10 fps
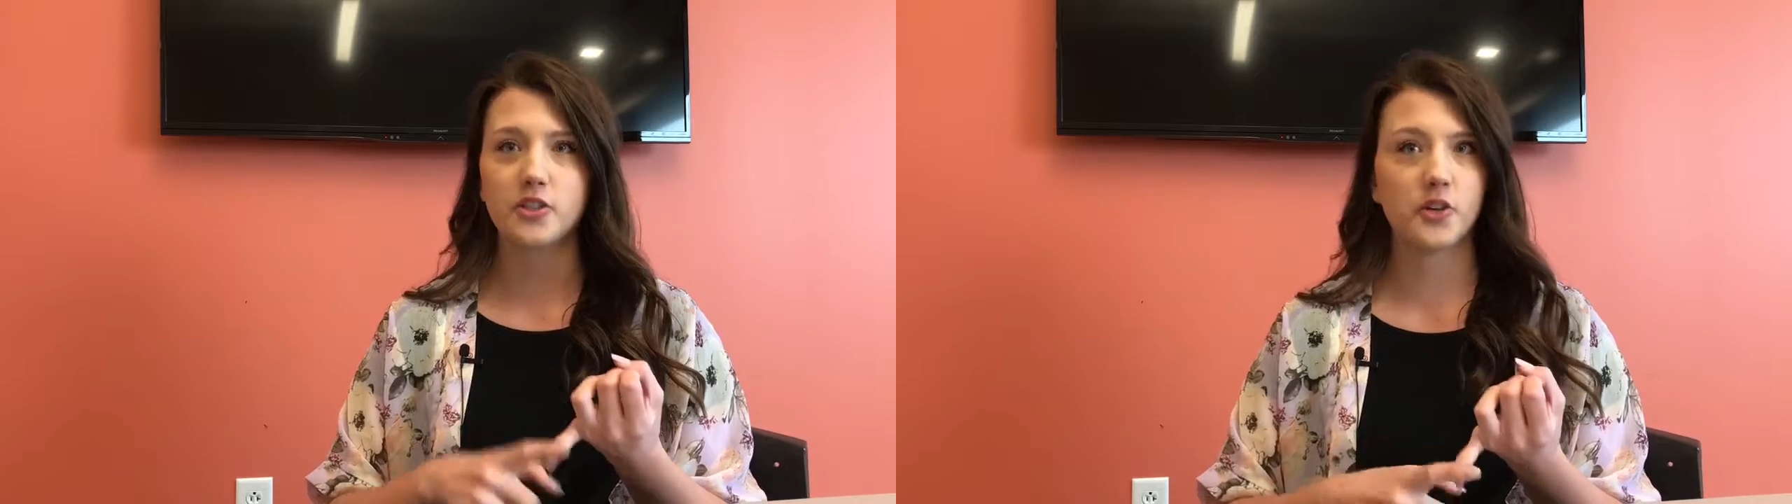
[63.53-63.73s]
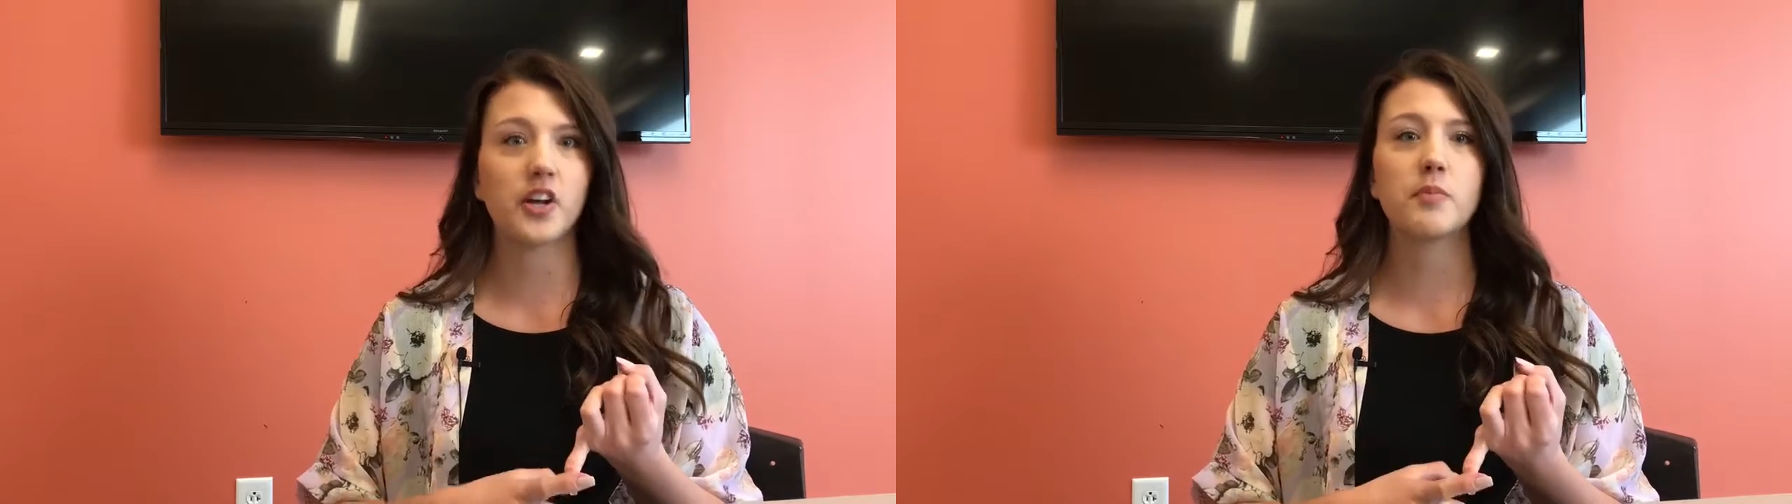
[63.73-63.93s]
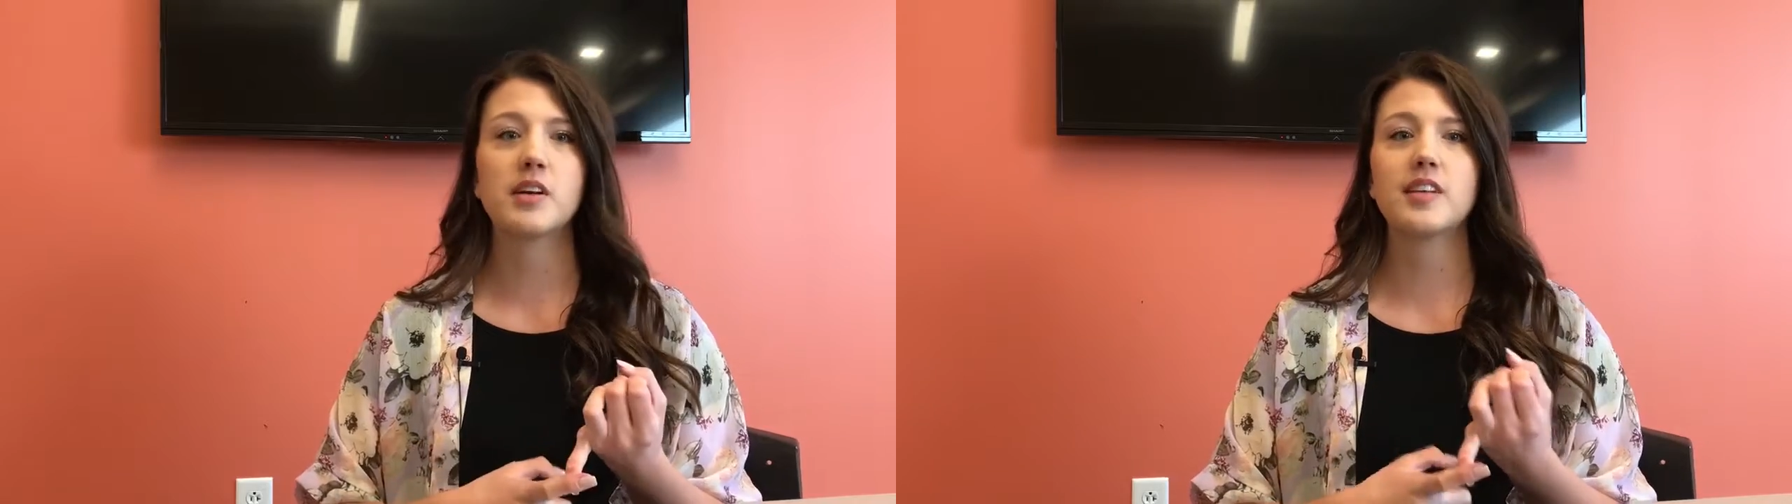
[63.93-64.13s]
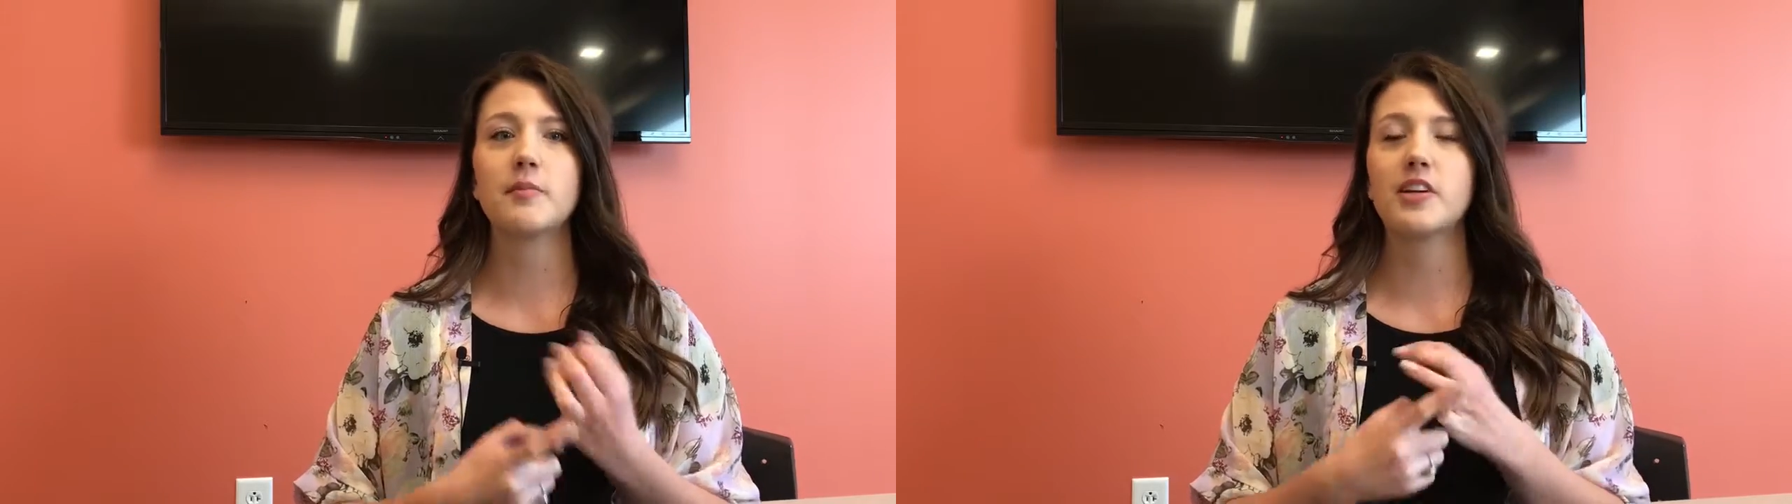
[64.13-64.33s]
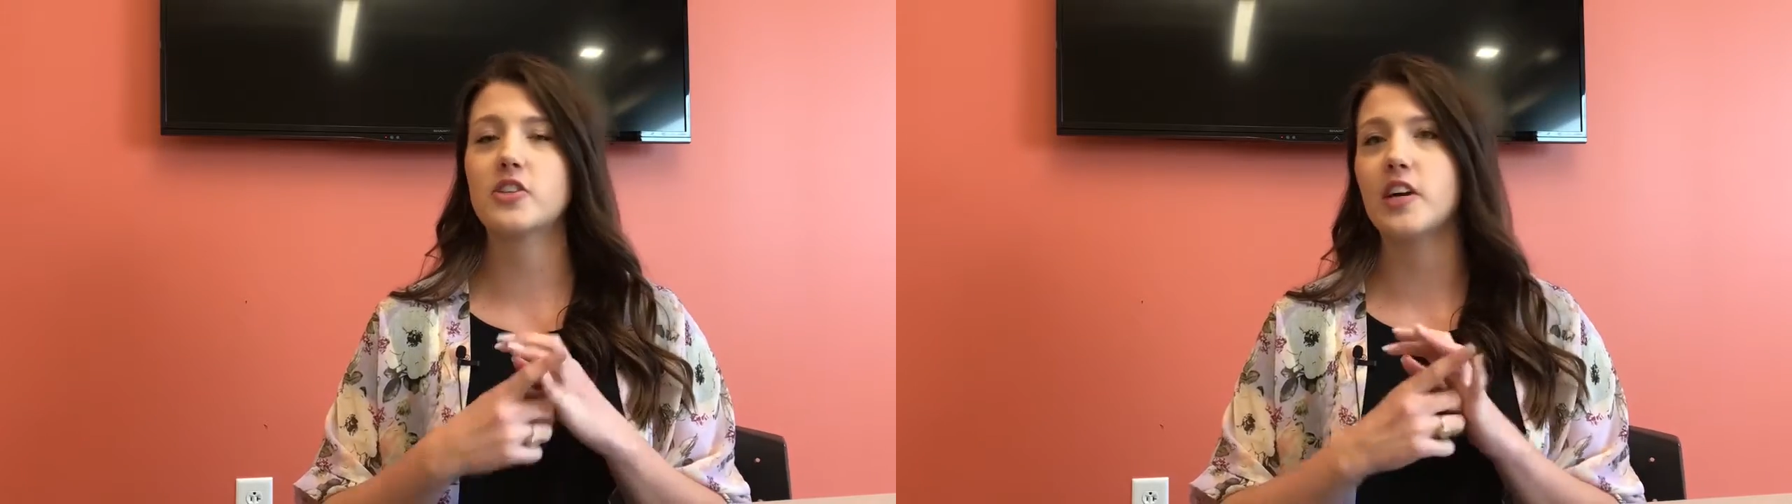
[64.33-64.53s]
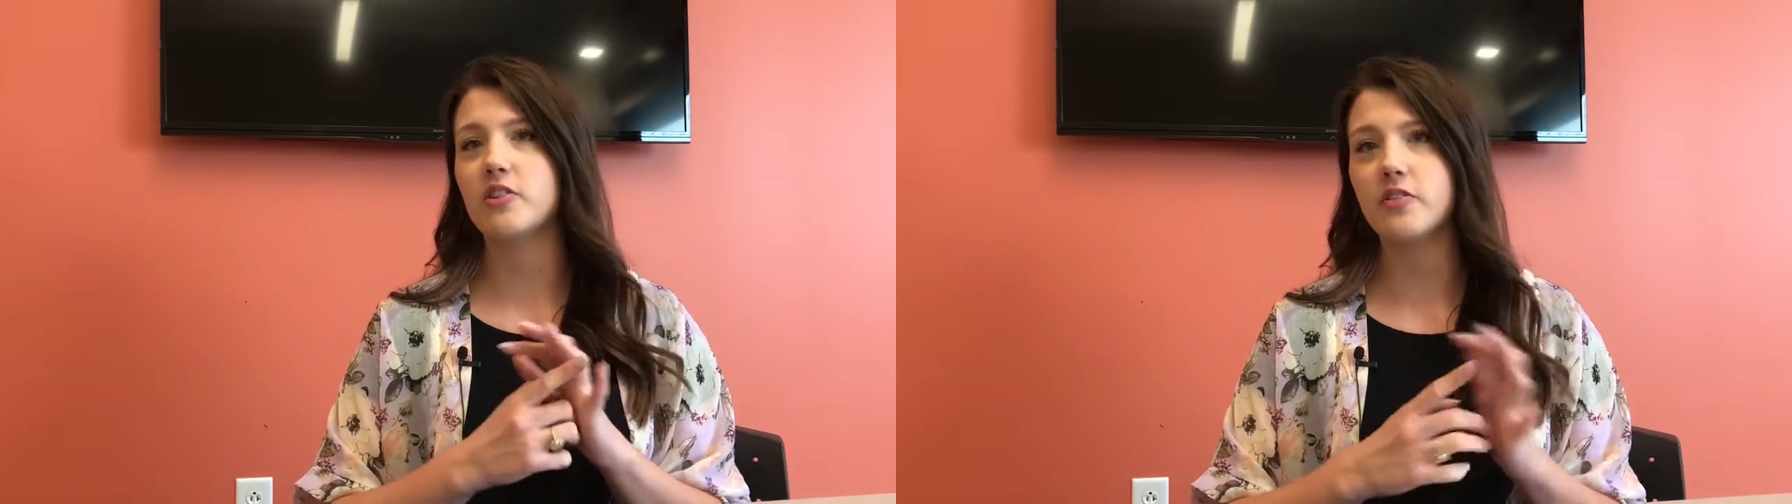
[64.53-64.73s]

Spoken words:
showed up because I made sure I was